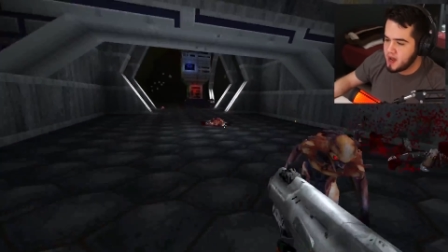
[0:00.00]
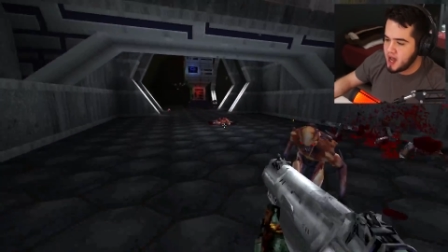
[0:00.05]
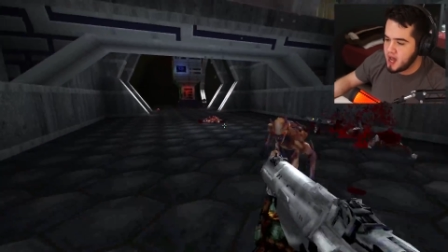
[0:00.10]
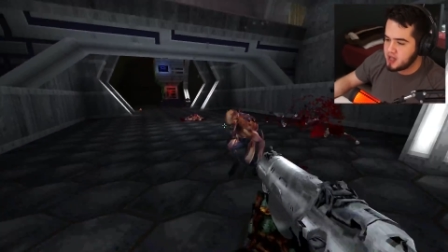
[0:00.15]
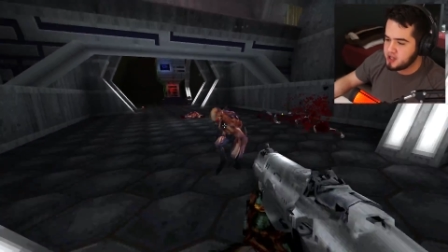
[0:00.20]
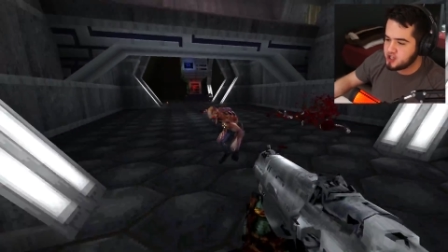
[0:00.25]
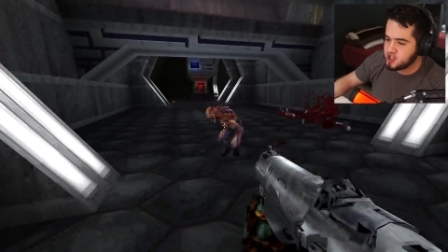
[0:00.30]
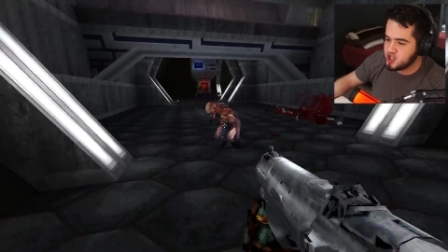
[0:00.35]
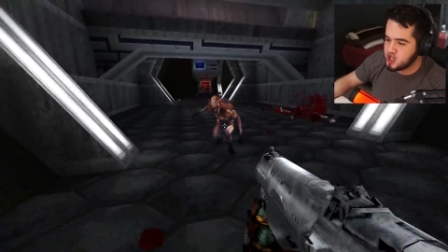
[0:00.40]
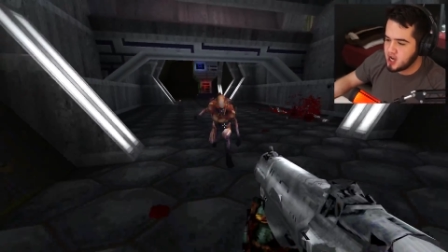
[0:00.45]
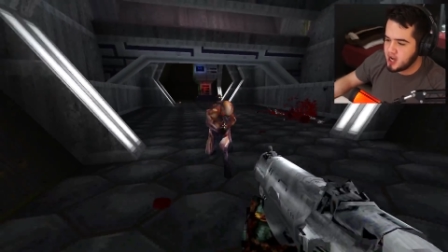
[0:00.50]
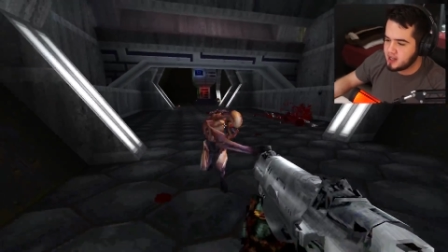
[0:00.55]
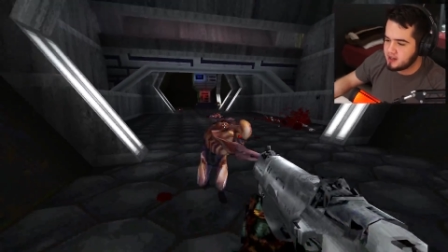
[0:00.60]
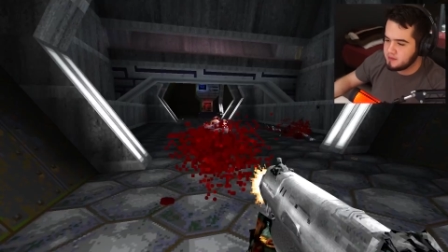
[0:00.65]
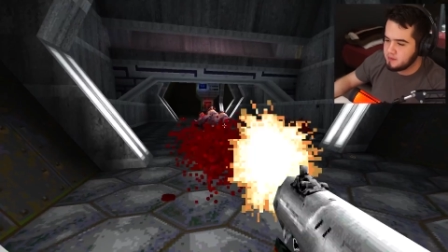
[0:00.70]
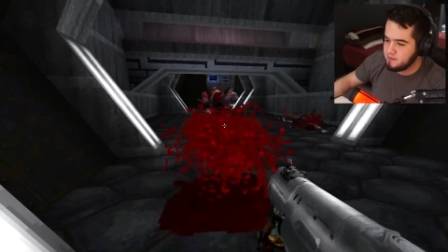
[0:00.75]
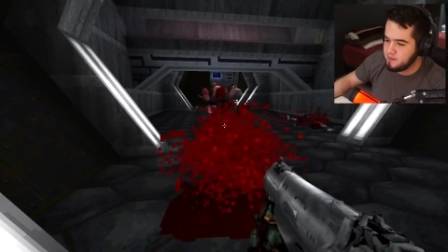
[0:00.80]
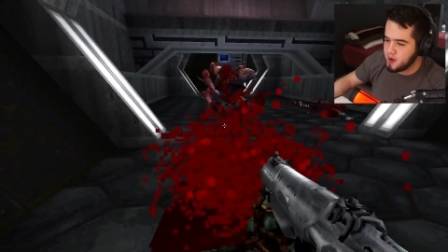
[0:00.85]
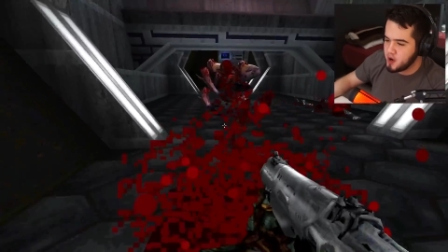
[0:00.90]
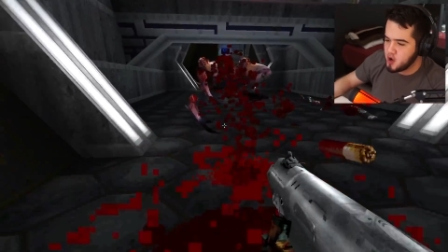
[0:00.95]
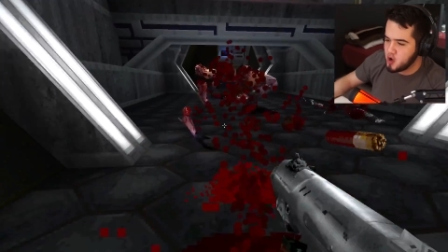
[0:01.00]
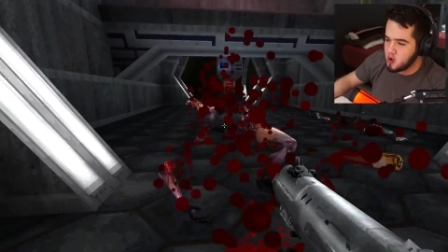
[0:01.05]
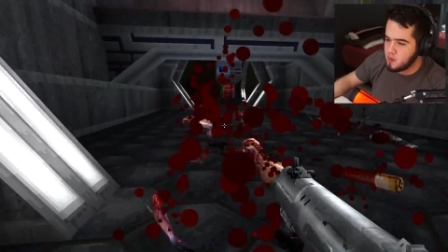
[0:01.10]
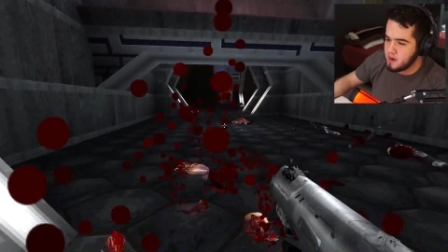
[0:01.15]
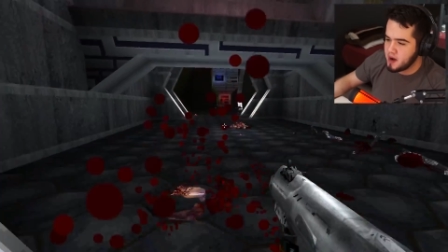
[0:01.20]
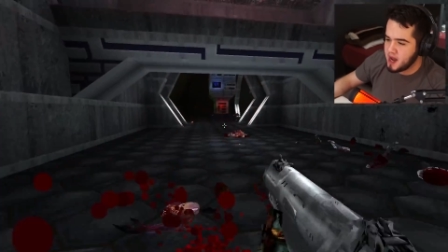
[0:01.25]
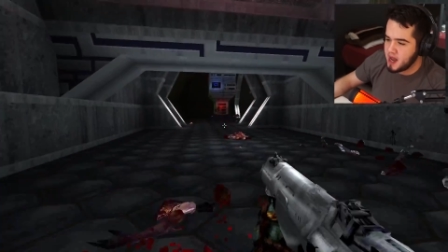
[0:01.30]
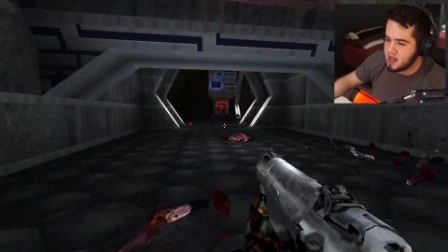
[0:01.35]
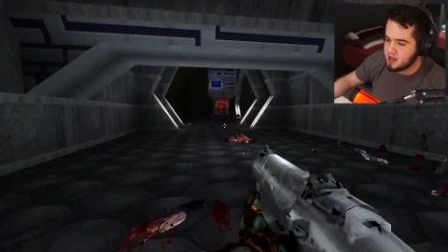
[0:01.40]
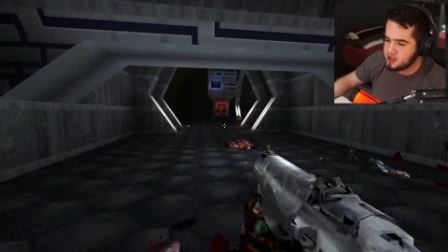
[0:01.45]
a headshot.
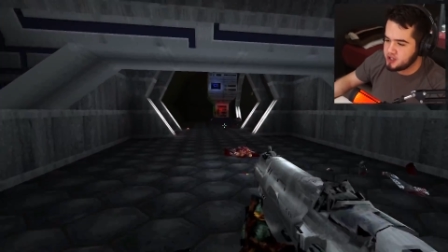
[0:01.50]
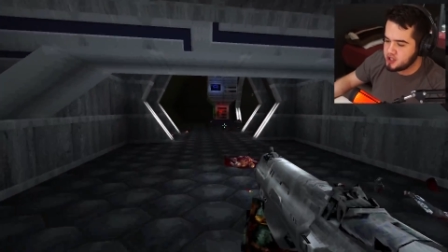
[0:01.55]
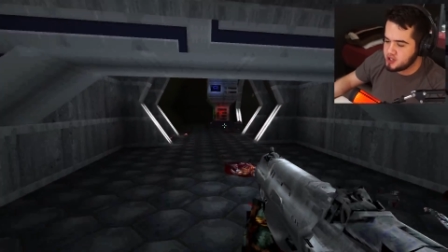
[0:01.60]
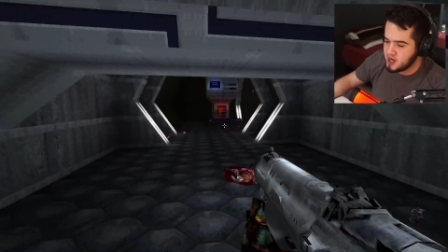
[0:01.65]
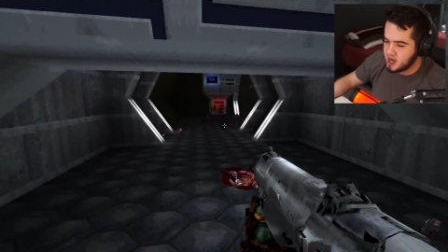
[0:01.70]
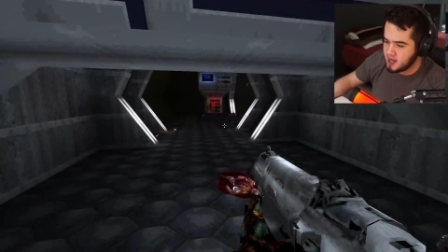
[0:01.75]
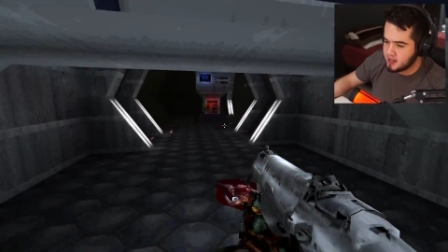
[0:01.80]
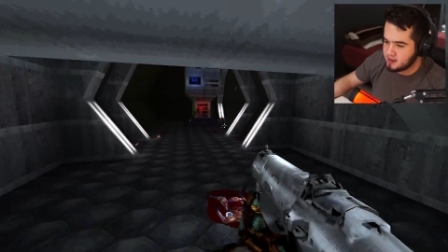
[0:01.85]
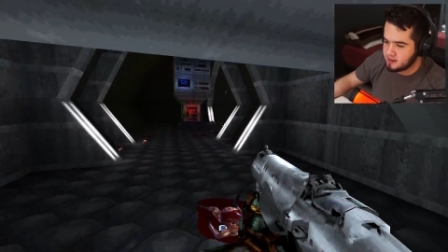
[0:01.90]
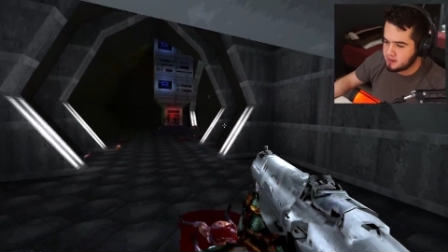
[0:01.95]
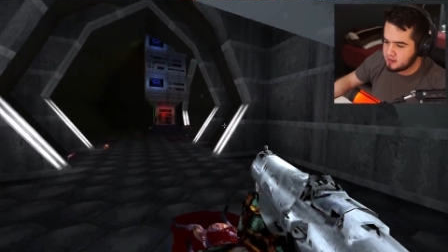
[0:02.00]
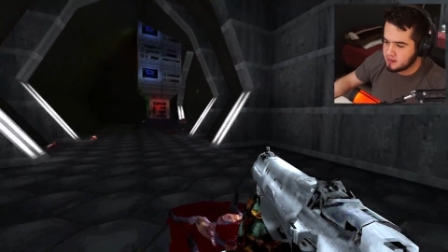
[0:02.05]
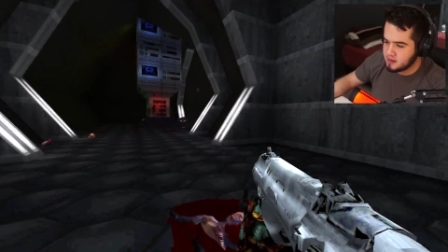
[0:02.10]
Boom, a headshot.